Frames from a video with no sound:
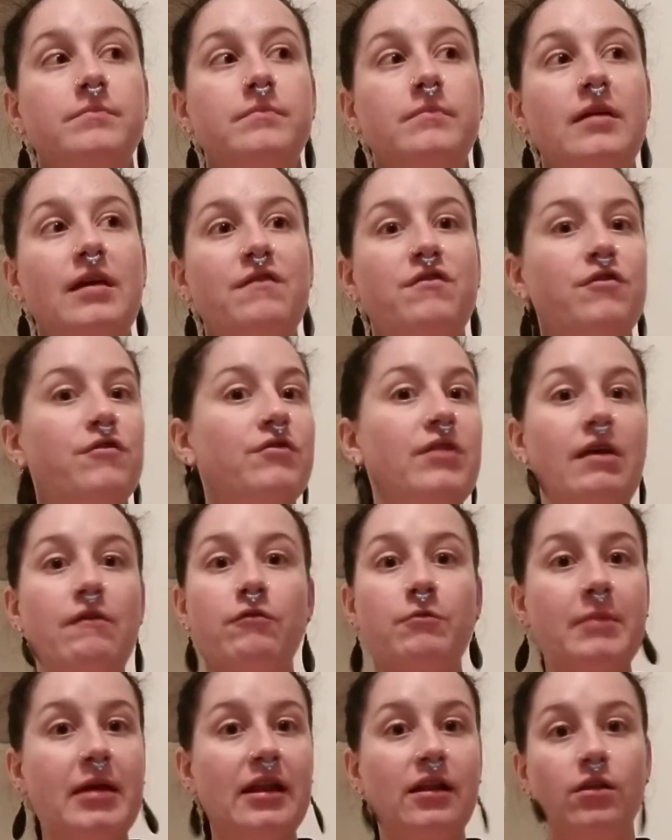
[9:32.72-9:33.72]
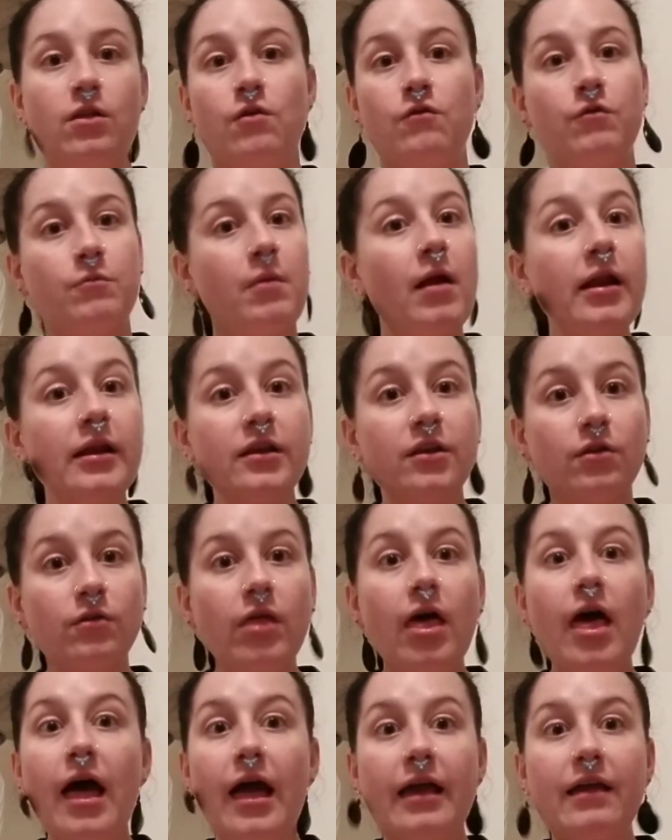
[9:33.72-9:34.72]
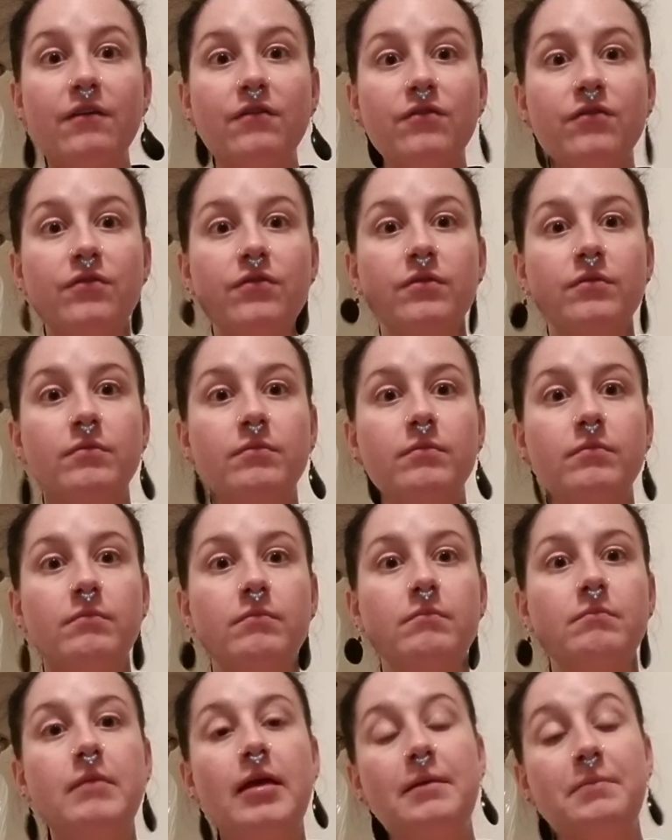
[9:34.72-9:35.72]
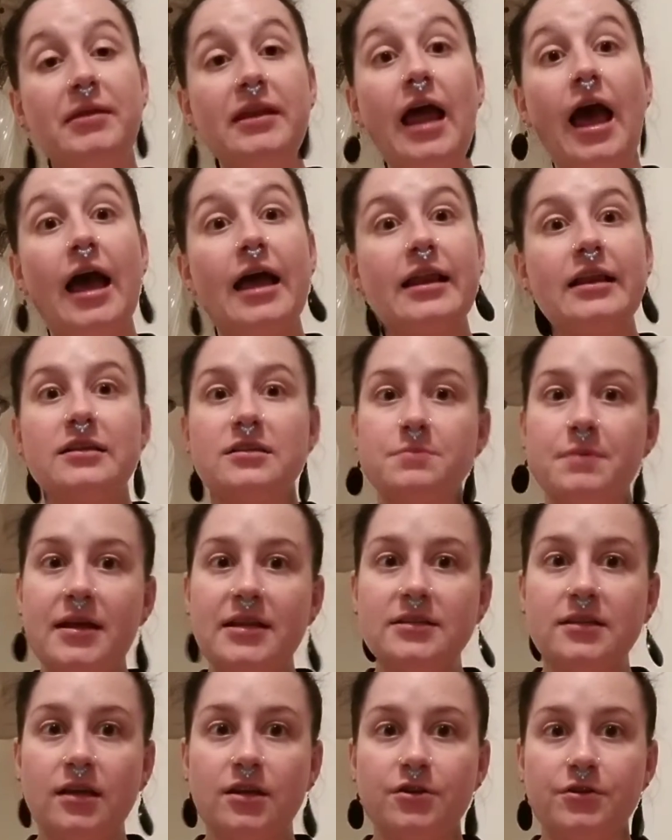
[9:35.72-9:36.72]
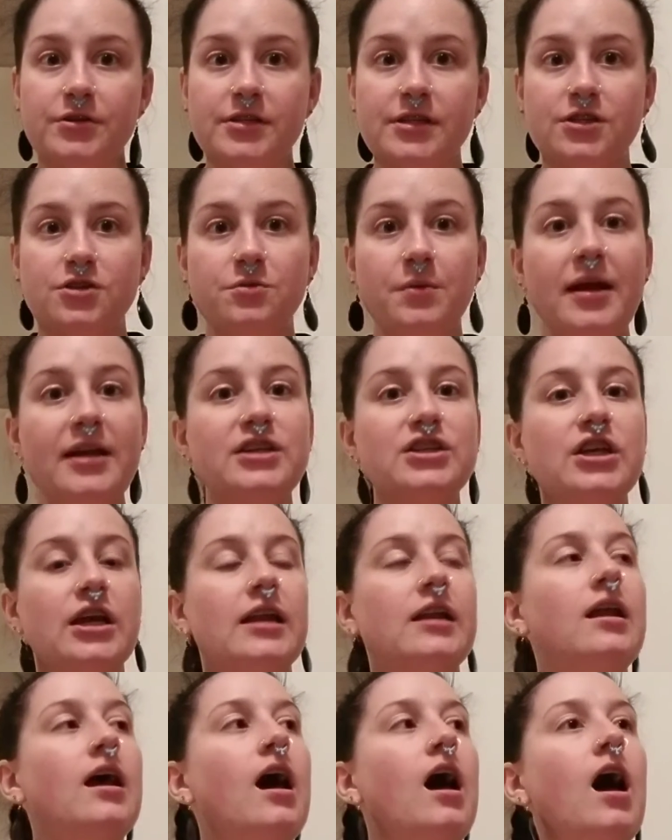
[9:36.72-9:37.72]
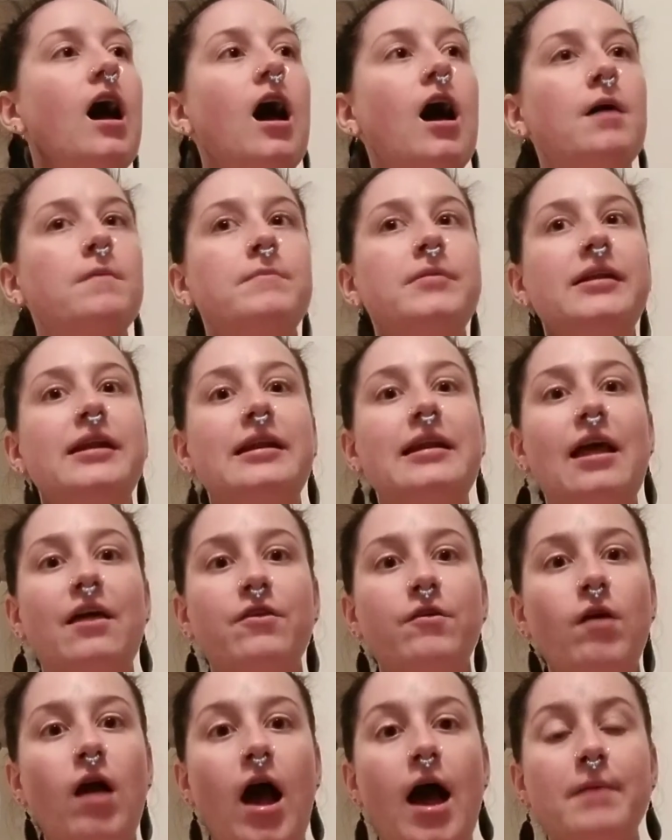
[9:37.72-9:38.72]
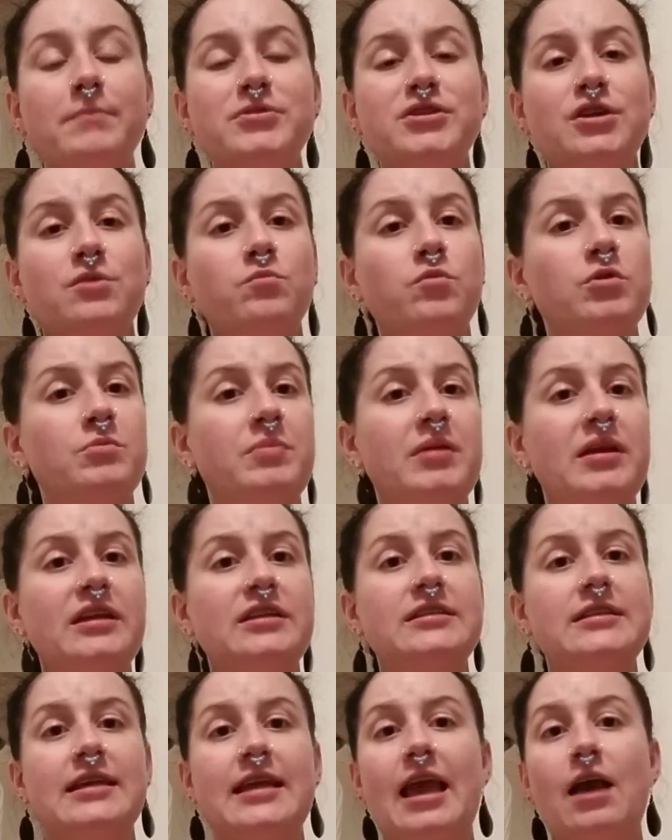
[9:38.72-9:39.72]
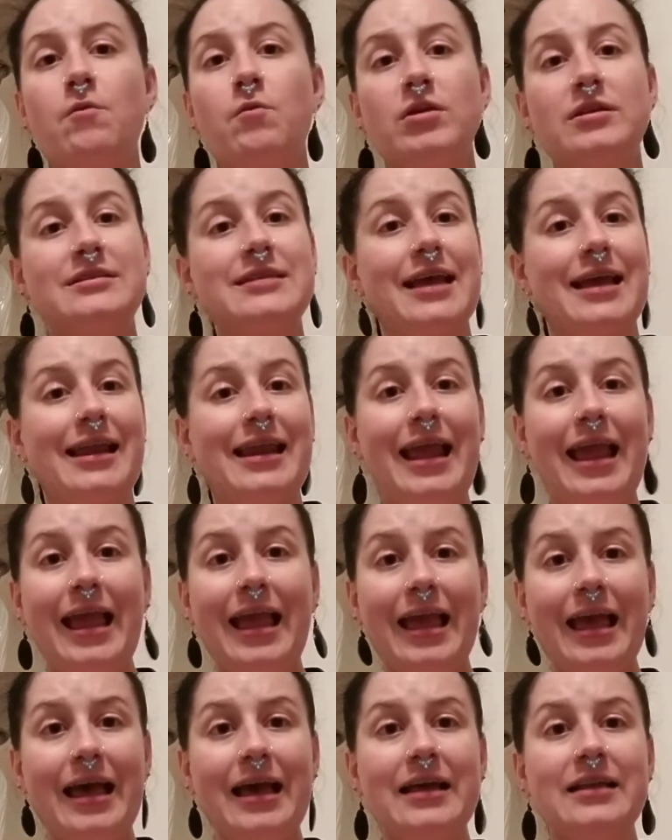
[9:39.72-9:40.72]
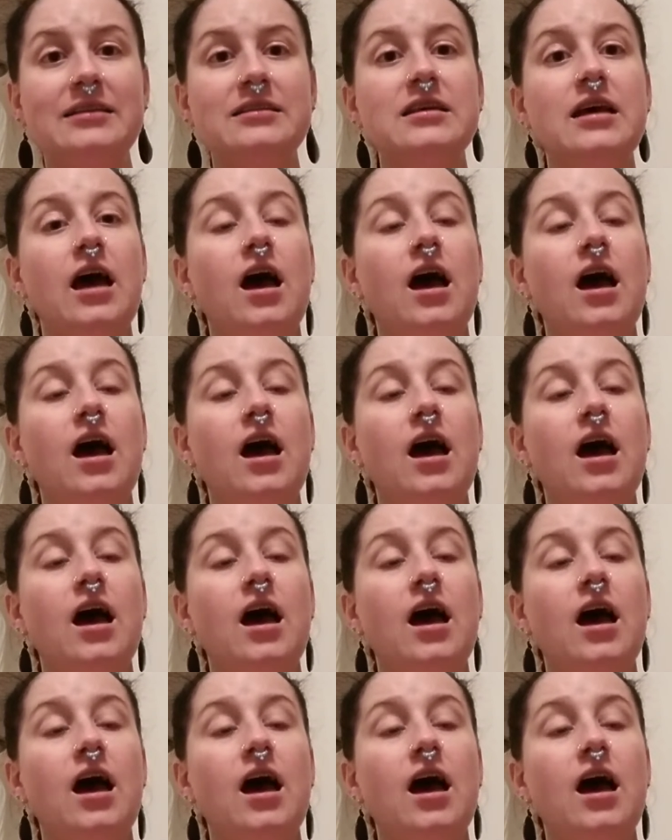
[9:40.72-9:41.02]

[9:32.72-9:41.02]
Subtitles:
if you've never made a loaf of bread in your life? Maybe not. It depends on your situation. But another option would be to get one secondhand,